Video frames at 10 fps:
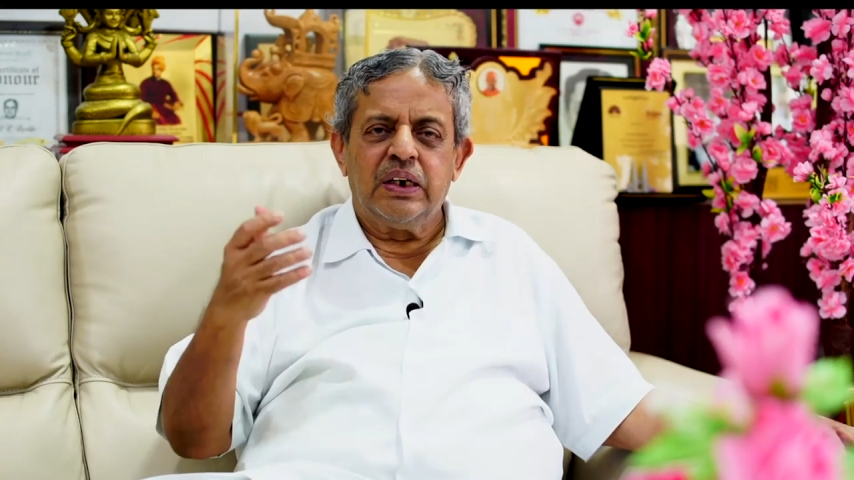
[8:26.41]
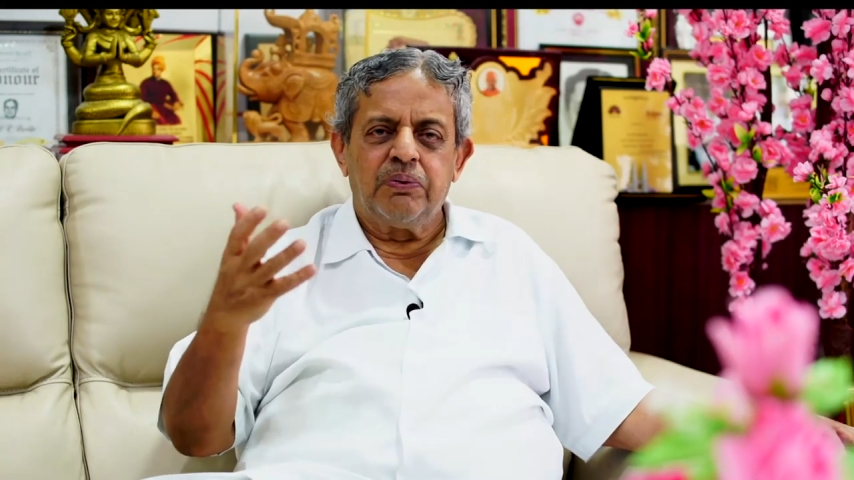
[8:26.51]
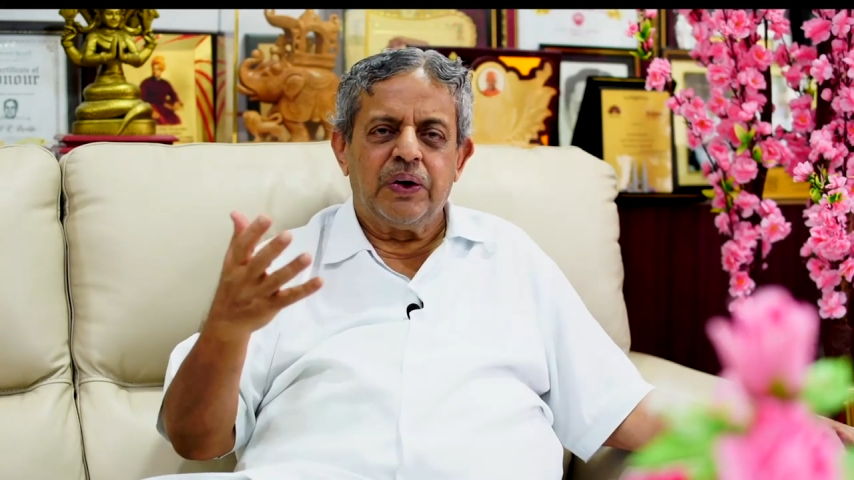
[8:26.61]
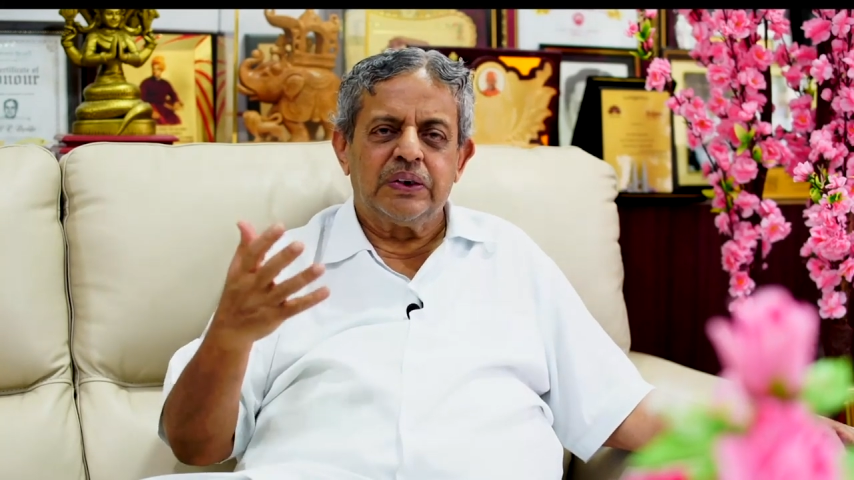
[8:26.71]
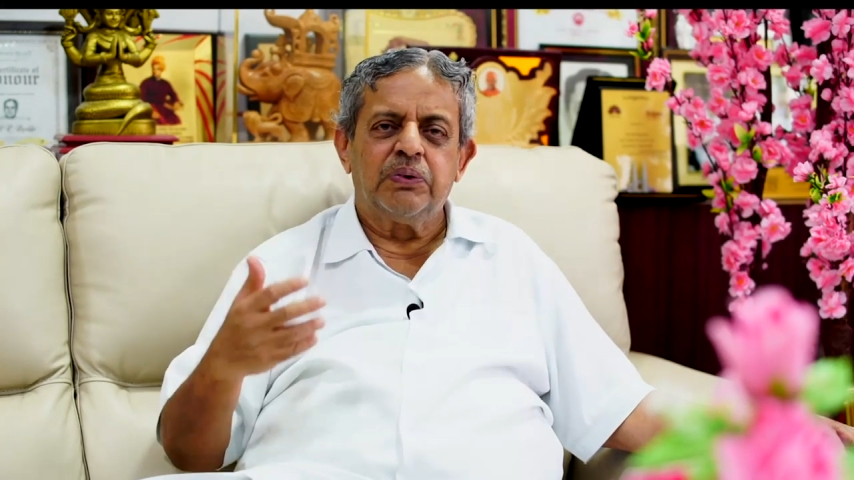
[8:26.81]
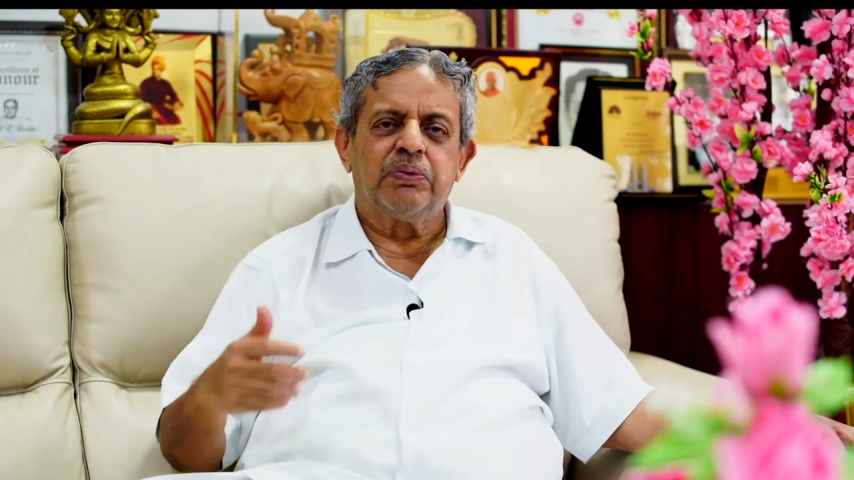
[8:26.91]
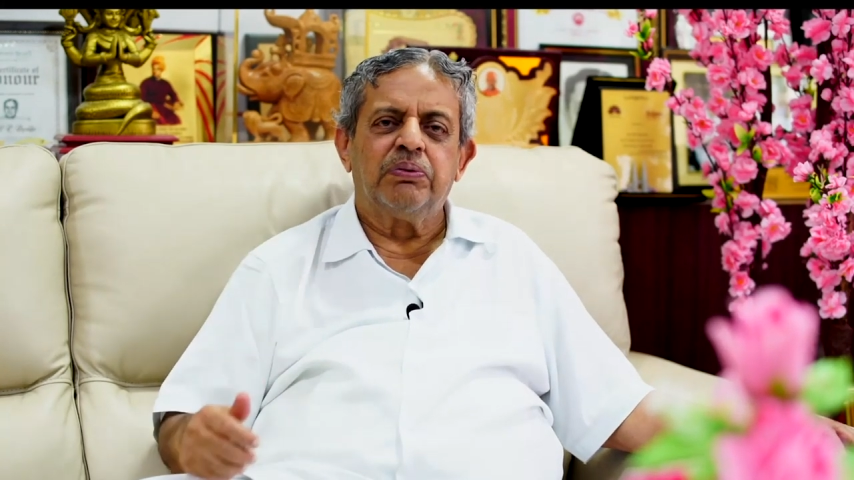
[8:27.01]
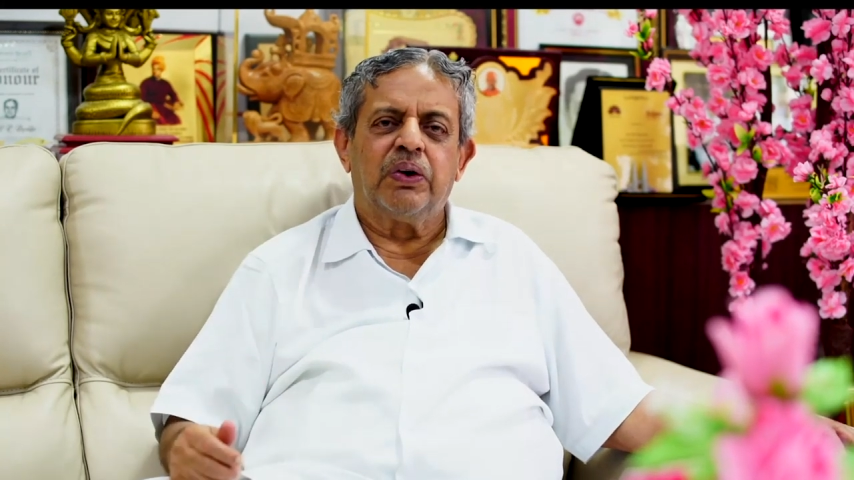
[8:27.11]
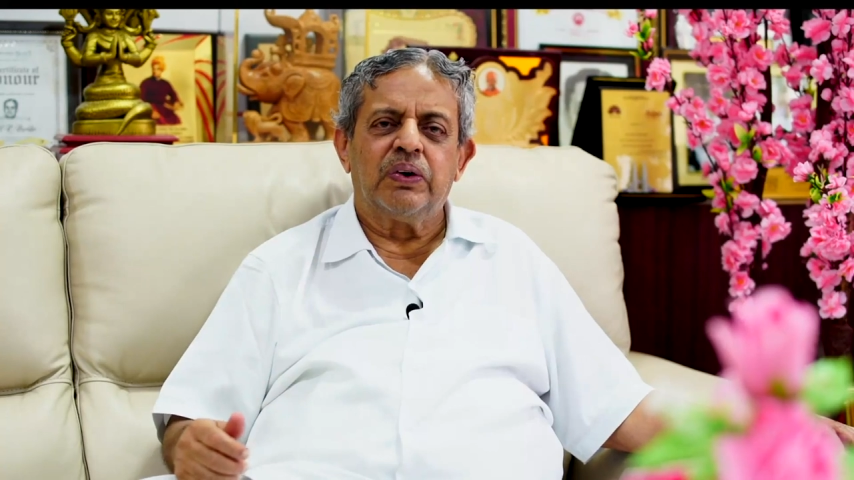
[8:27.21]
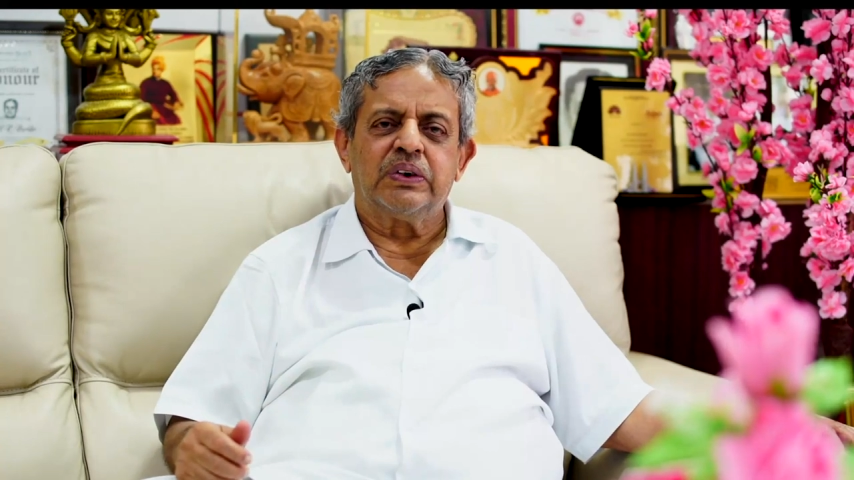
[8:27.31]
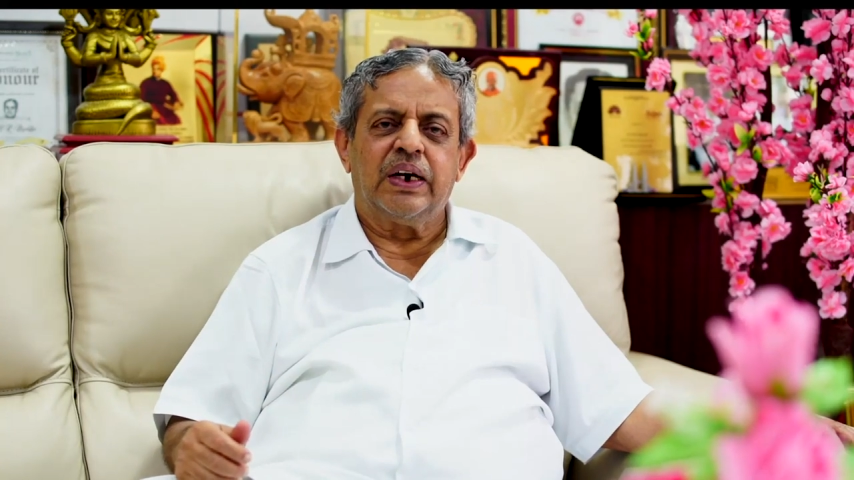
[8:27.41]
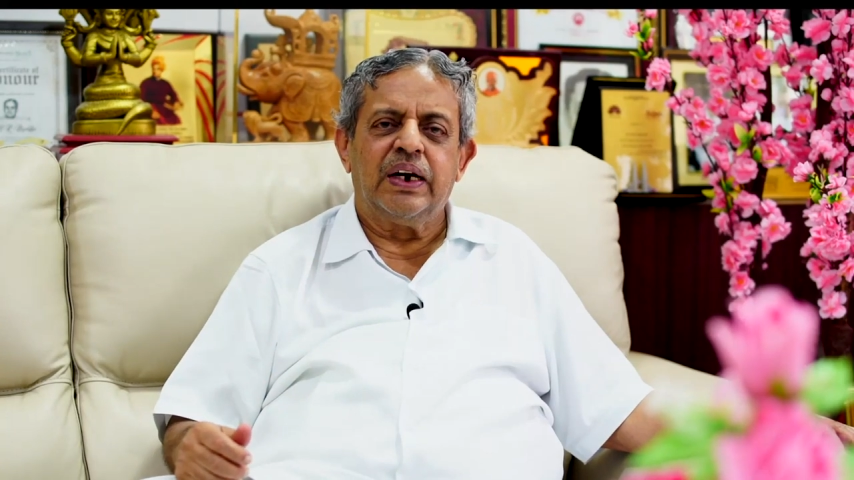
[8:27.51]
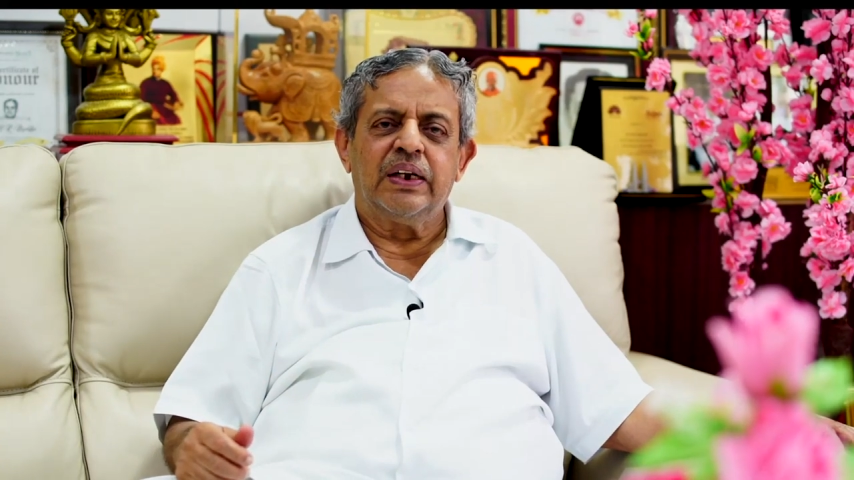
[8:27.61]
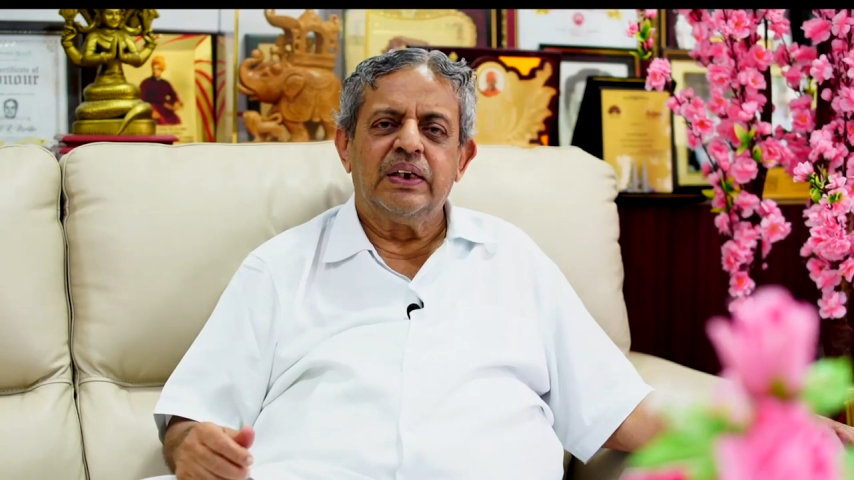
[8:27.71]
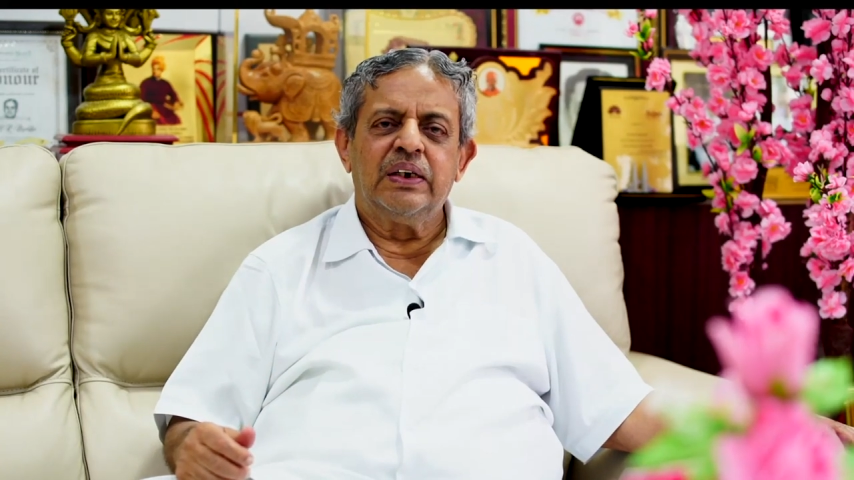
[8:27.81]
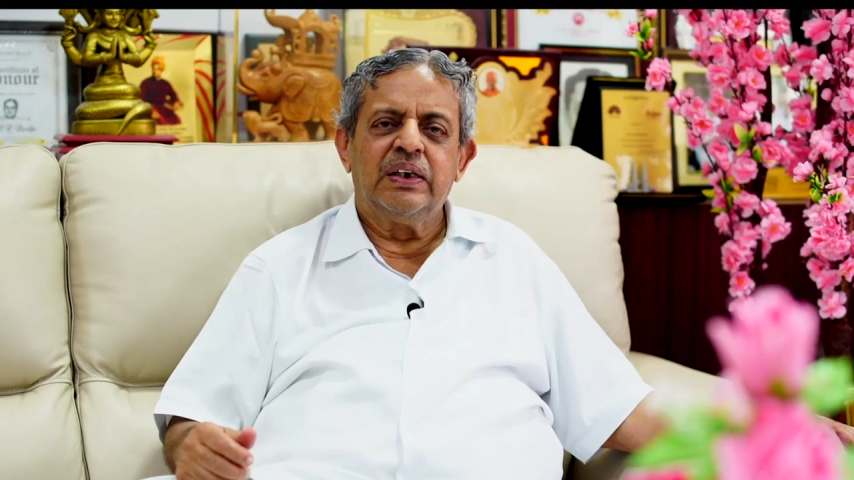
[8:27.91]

infection from outside,